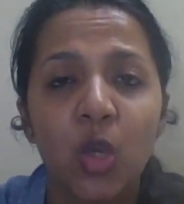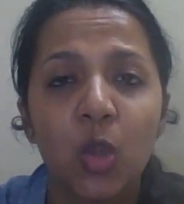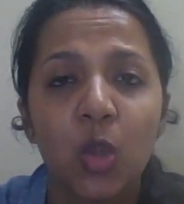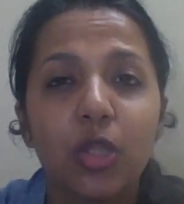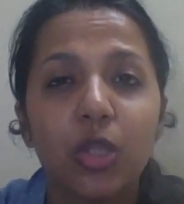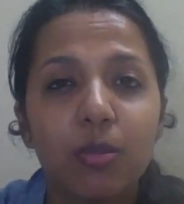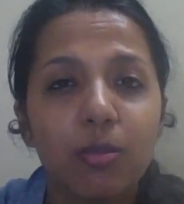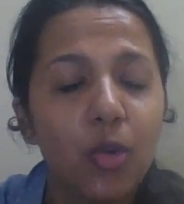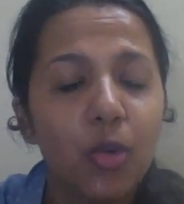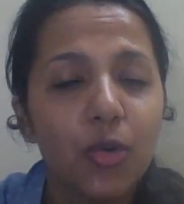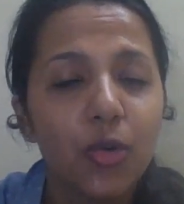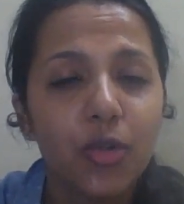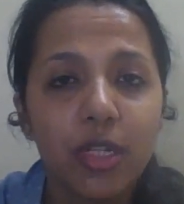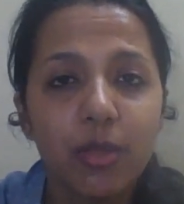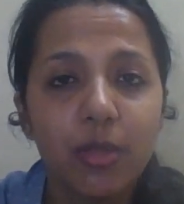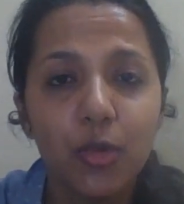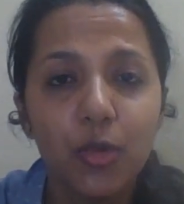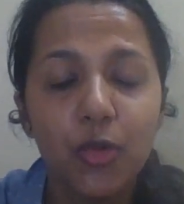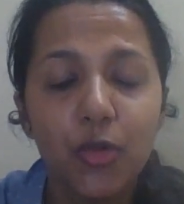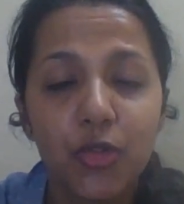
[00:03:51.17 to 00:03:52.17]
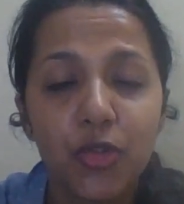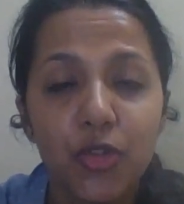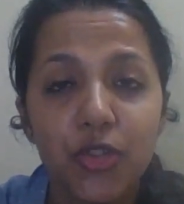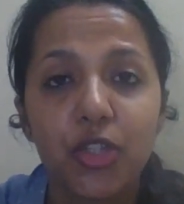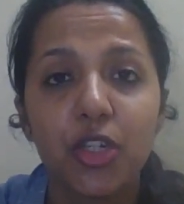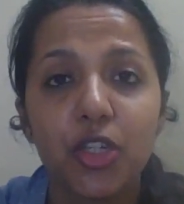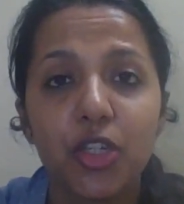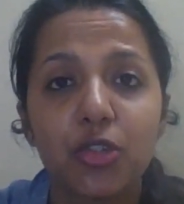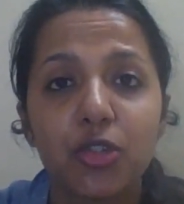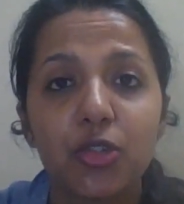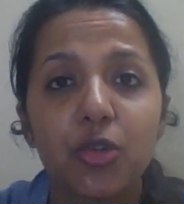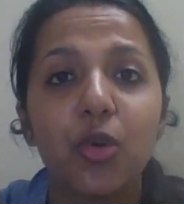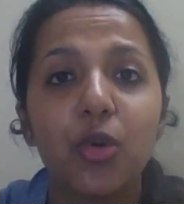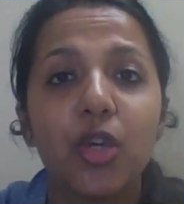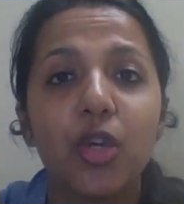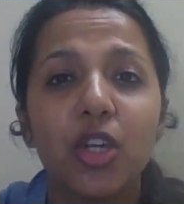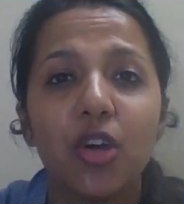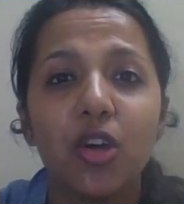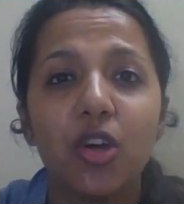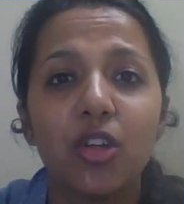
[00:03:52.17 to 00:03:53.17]
With more and more research
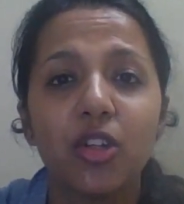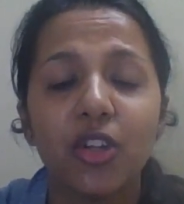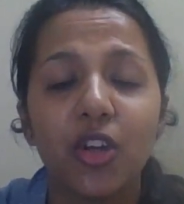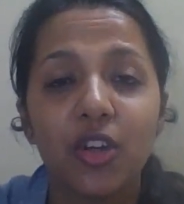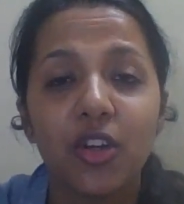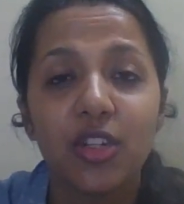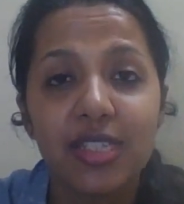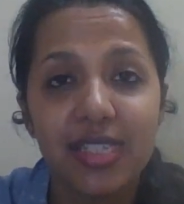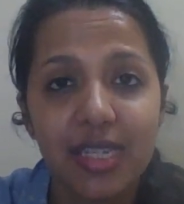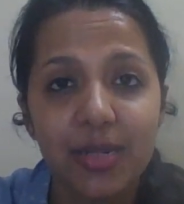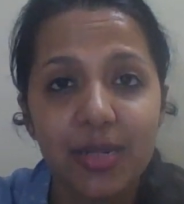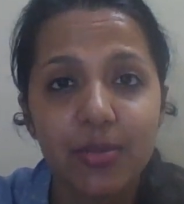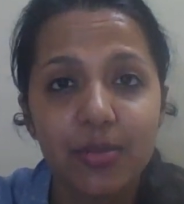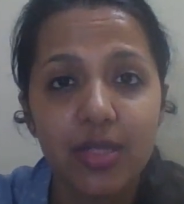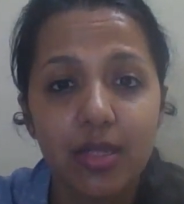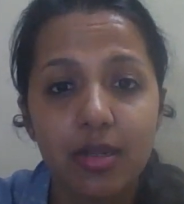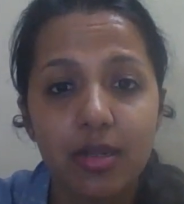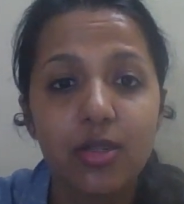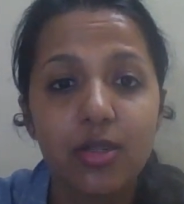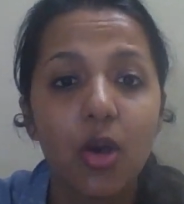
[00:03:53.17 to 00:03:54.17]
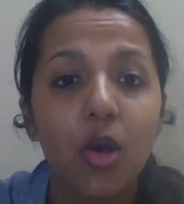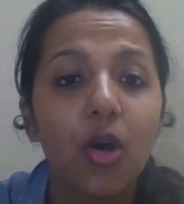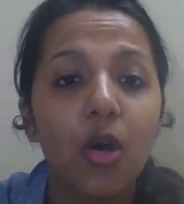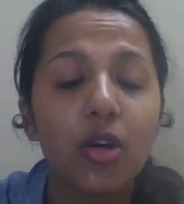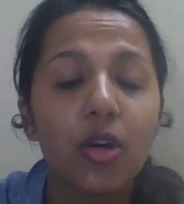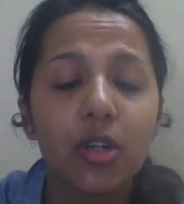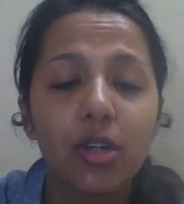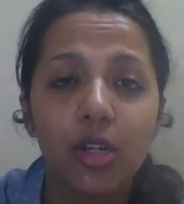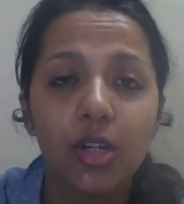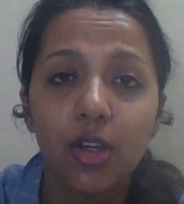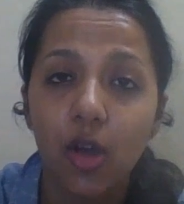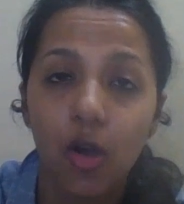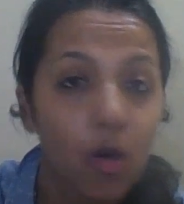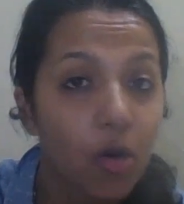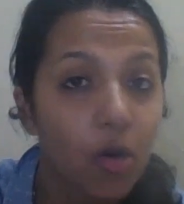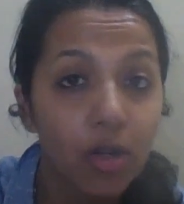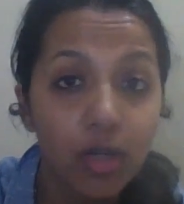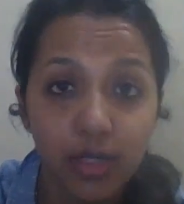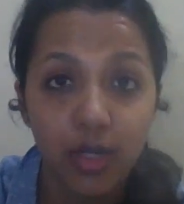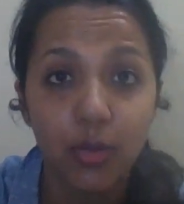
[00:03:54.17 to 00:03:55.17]
going on on stem cells all,
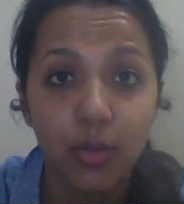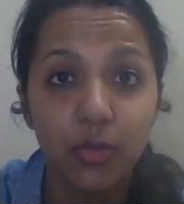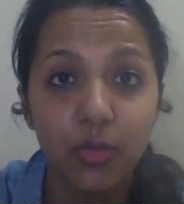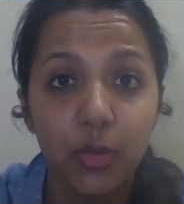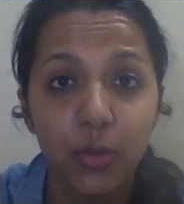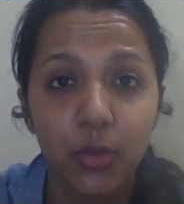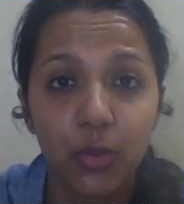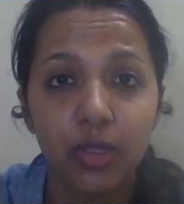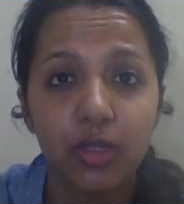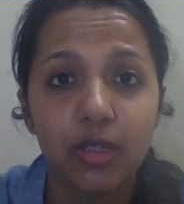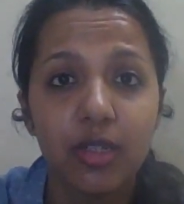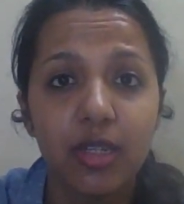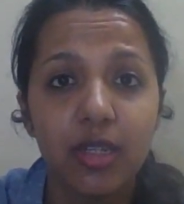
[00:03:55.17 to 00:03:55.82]
all around the world,